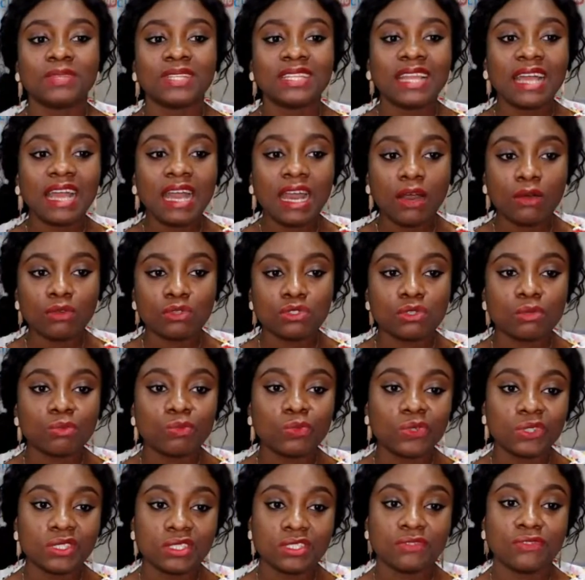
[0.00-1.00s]
Now,
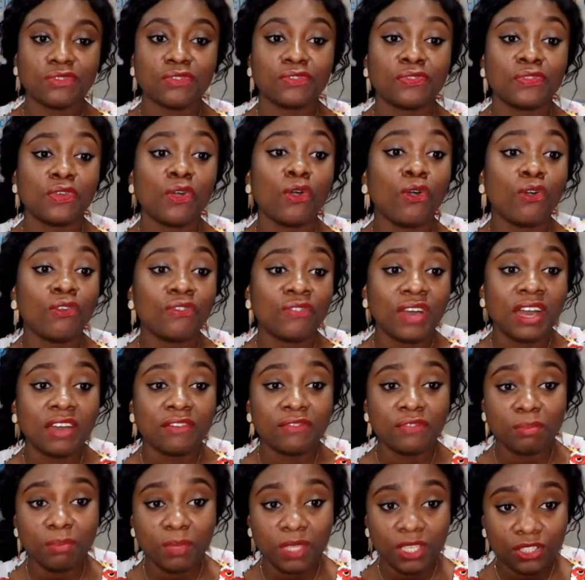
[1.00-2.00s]
some words of
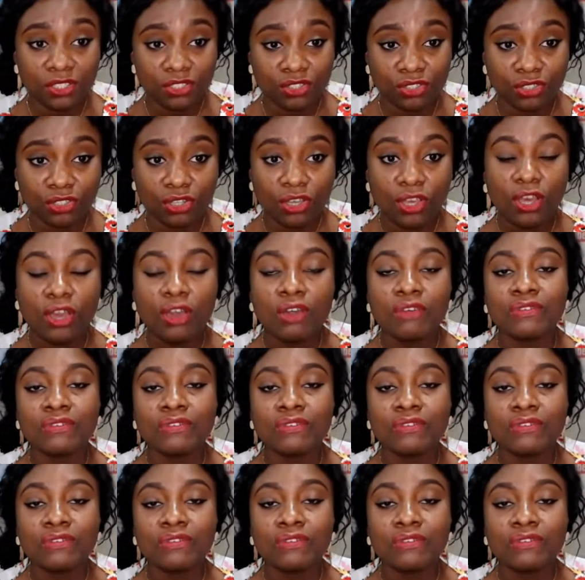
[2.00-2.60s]
affirmation